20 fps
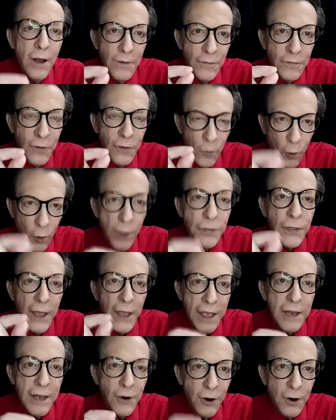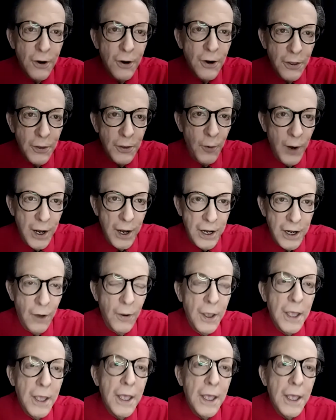from what they had heard on the radio.